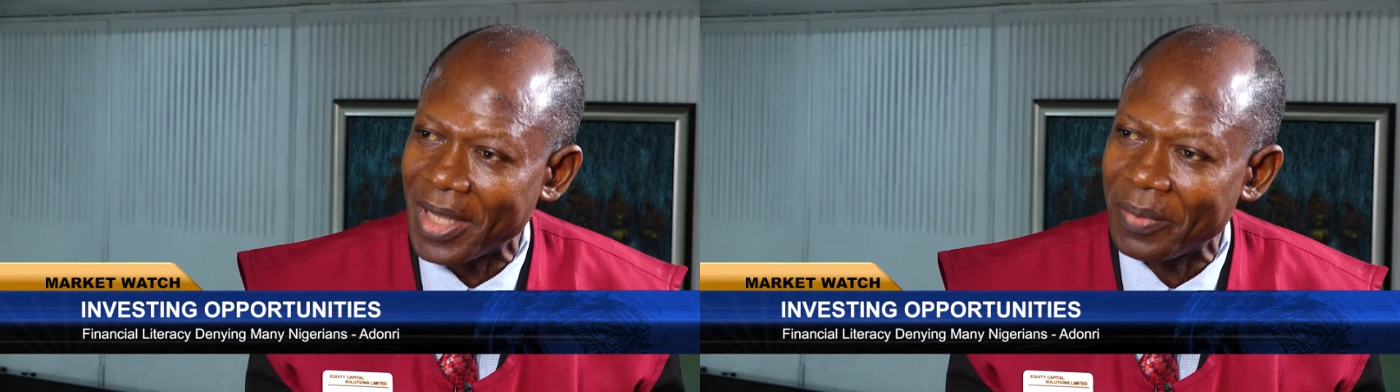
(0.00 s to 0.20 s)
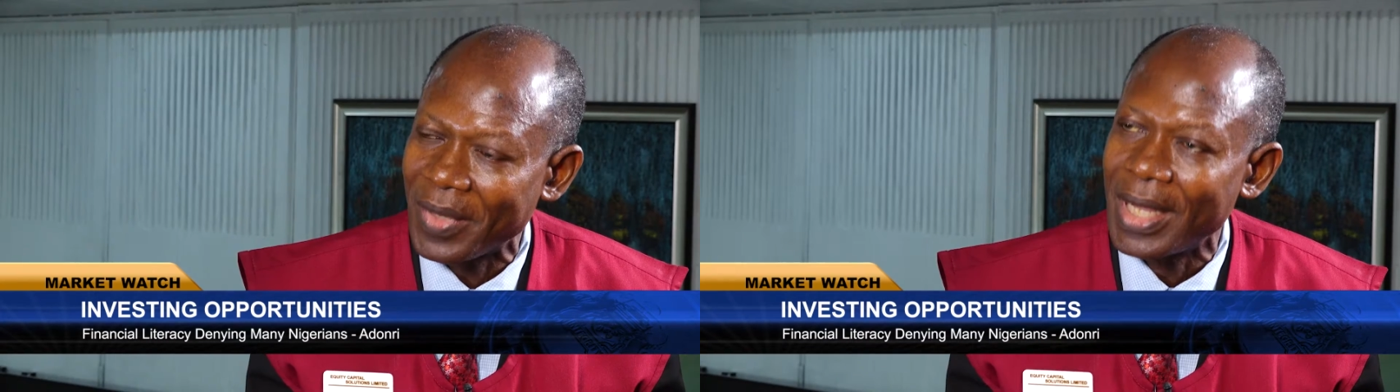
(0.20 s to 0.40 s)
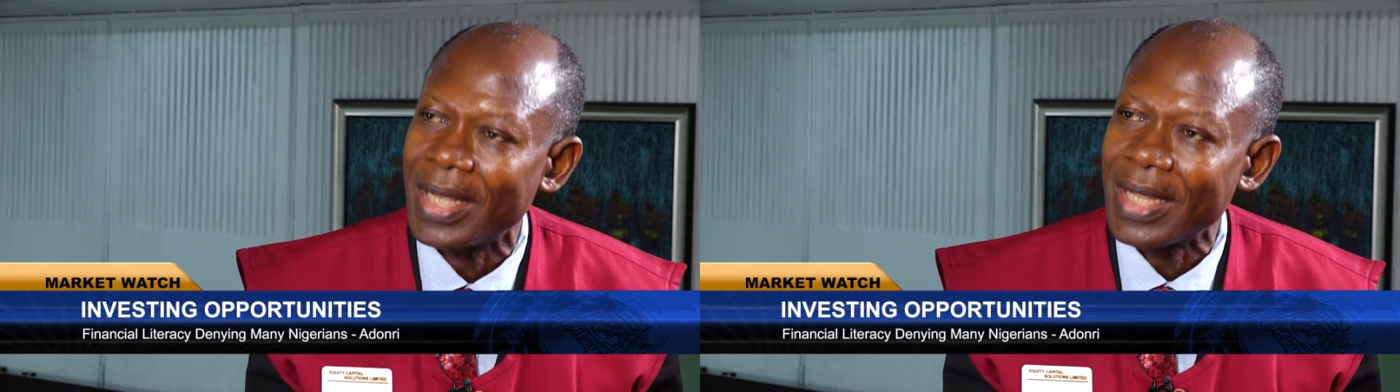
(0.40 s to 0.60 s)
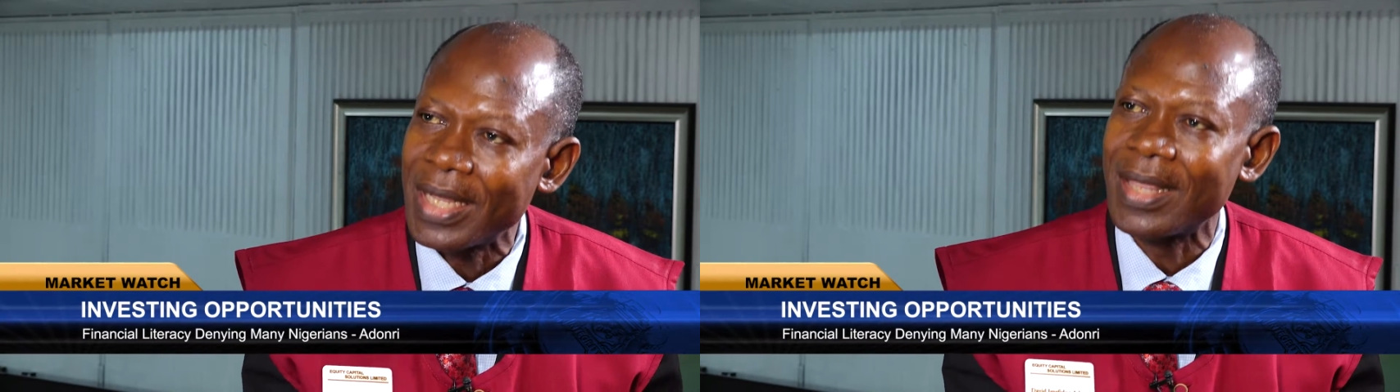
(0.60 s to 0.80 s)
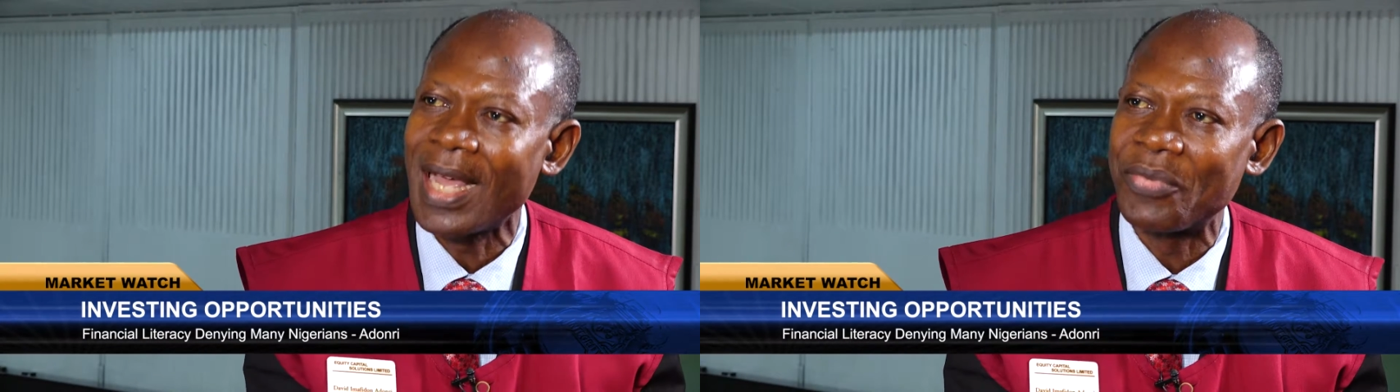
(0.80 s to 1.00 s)
them,
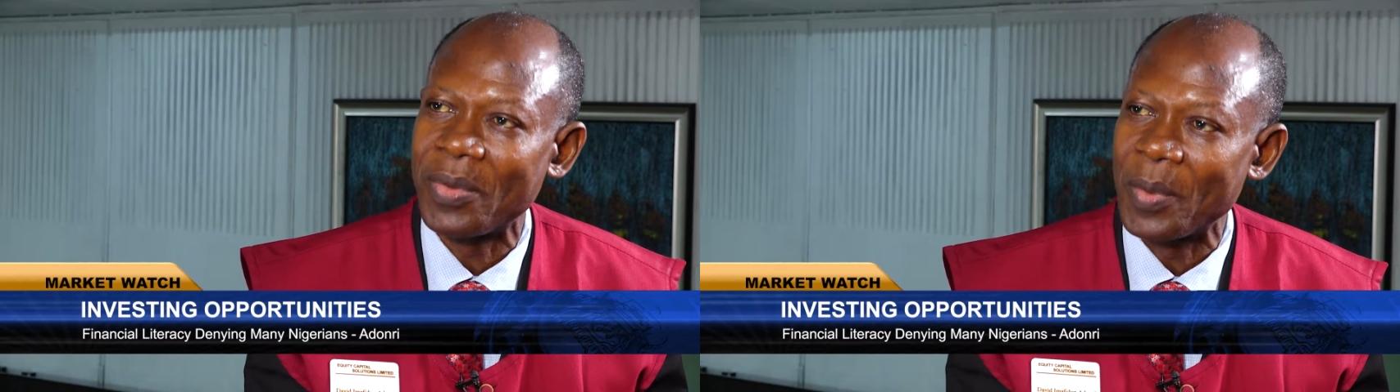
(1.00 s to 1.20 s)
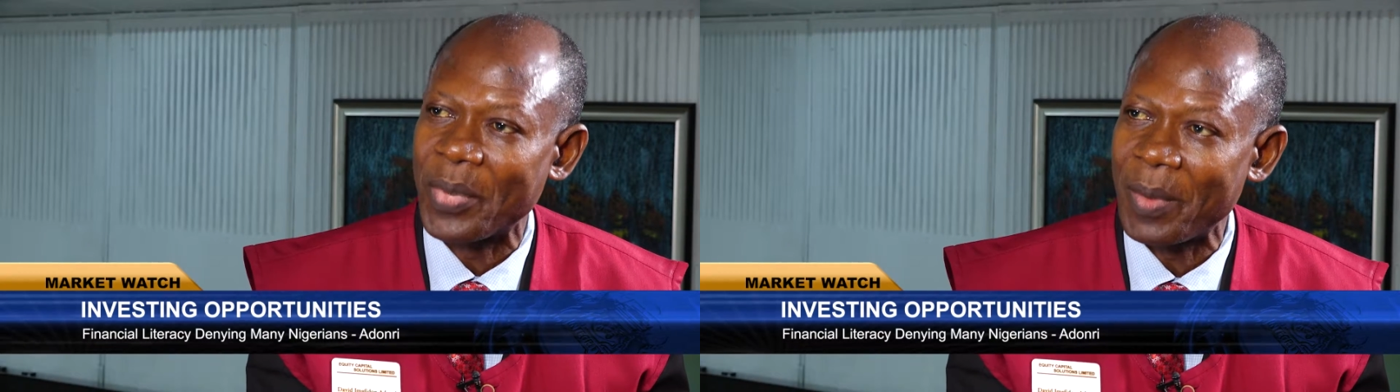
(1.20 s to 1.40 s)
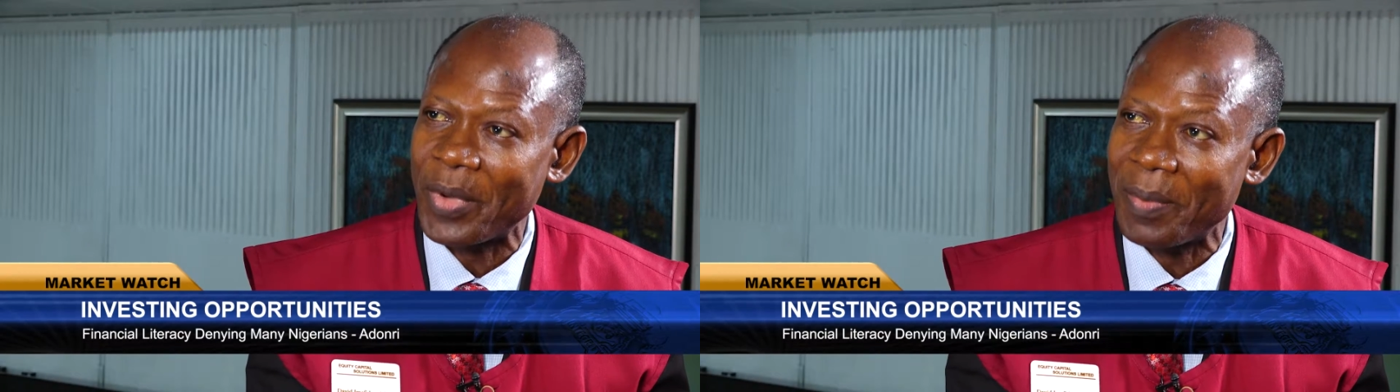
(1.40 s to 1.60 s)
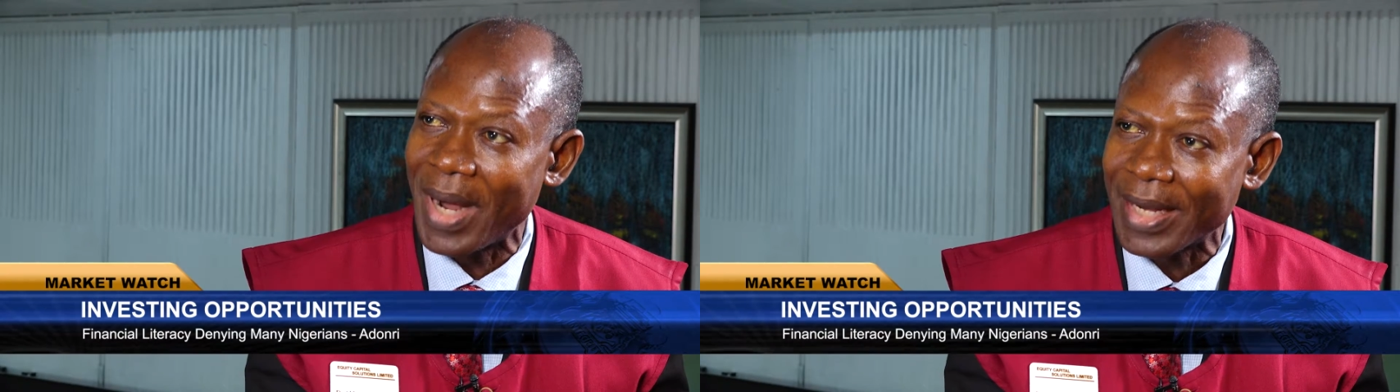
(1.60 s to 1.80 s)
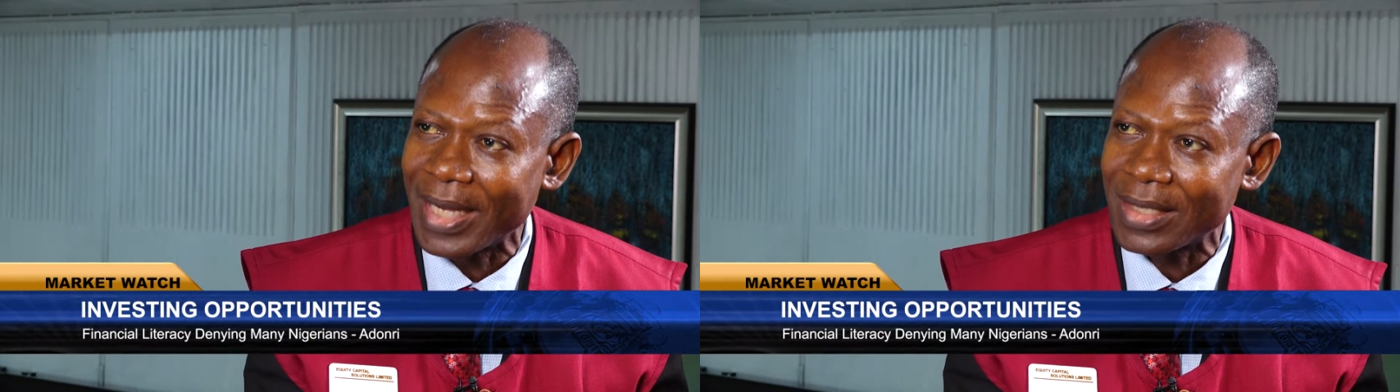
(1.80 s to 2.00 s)
either from the primary
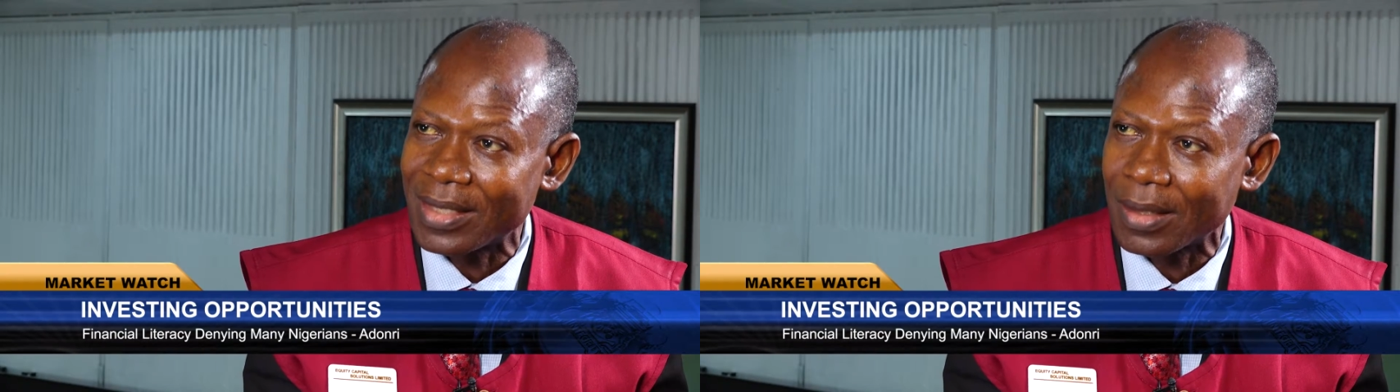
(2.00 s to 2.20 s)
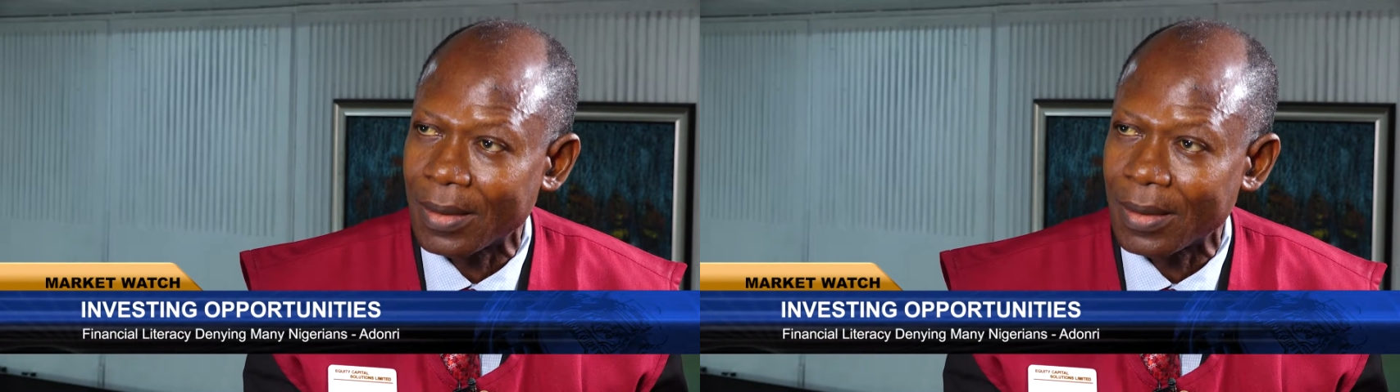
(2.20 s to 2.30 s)
market